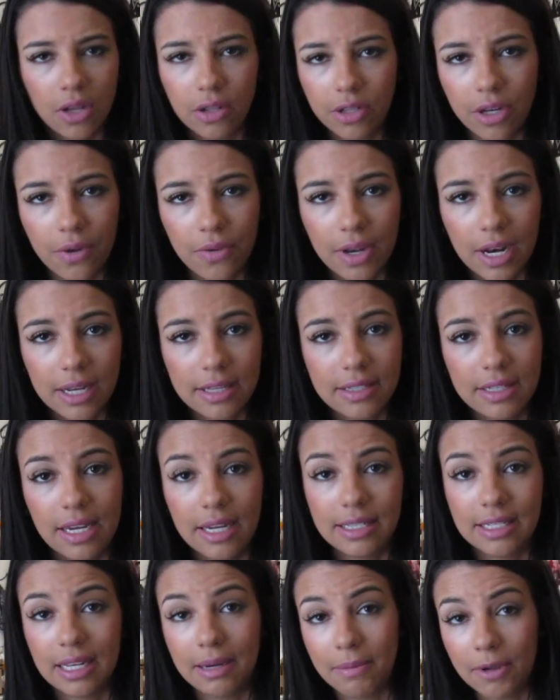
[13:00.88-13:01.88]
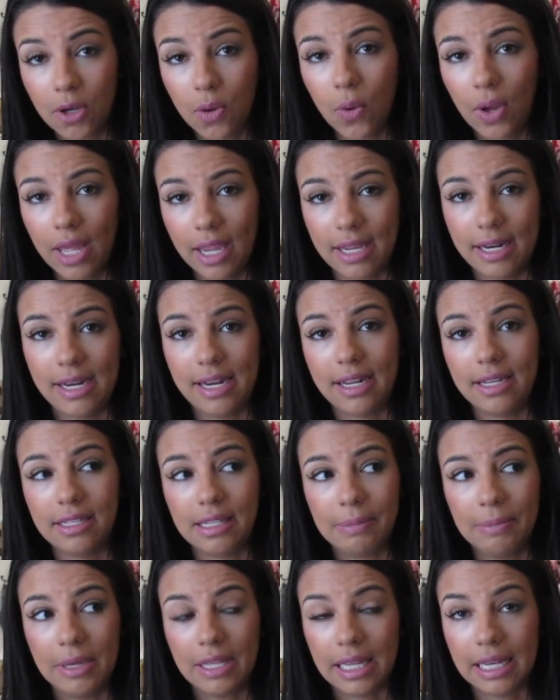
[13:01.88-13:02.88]
y'all know that I say it's going to be quick and it
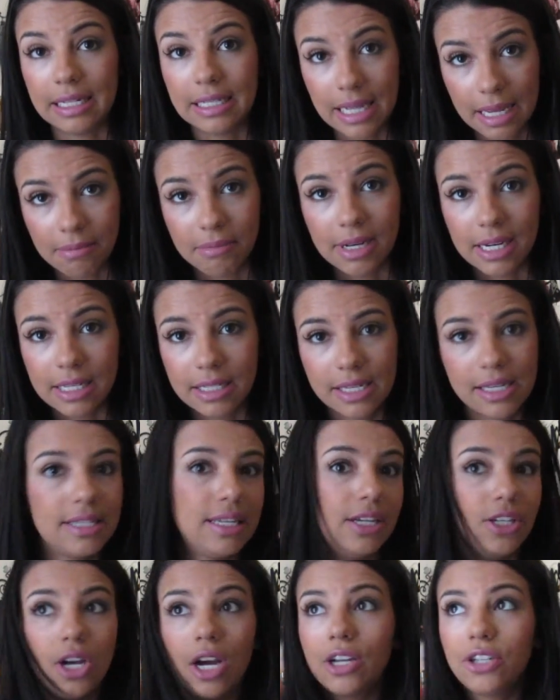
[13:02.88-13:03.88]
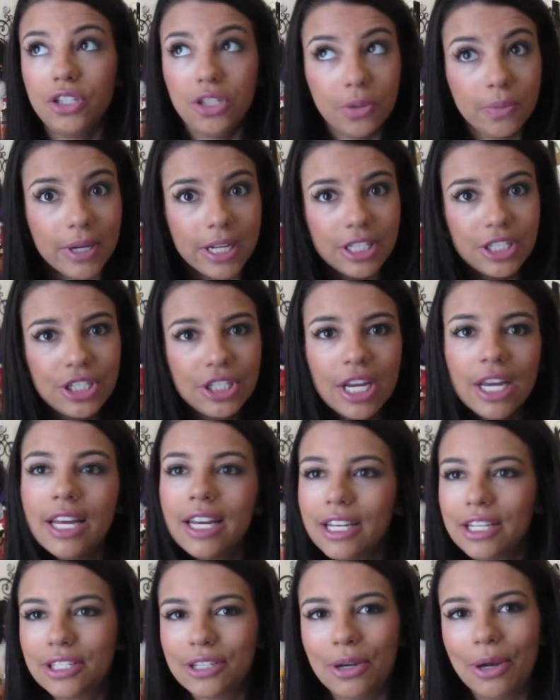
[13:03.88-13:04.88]
ends up being like 10 minutes because I talk too much.
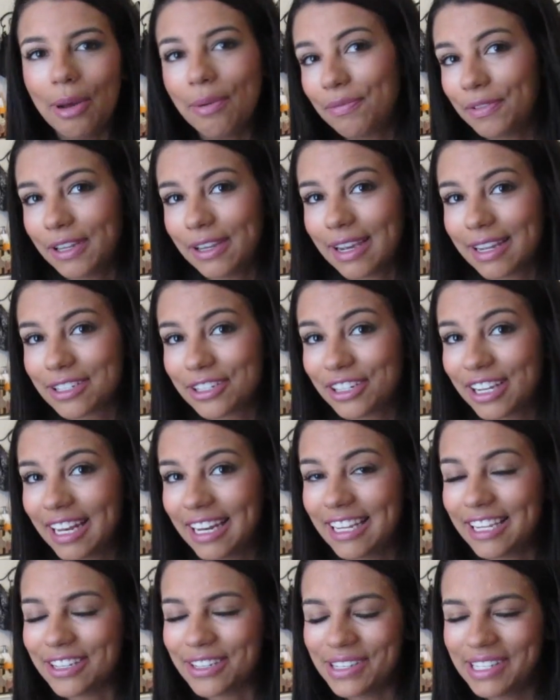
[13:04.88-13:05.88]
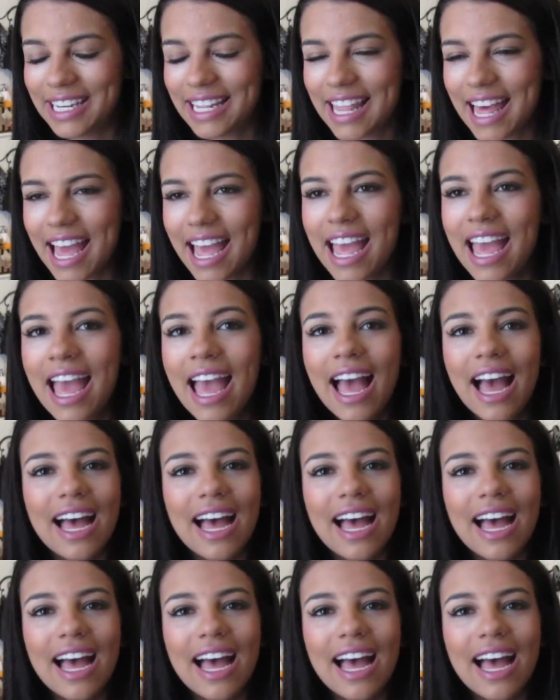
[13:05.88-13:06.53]
So hopefully you guys are getting used to that.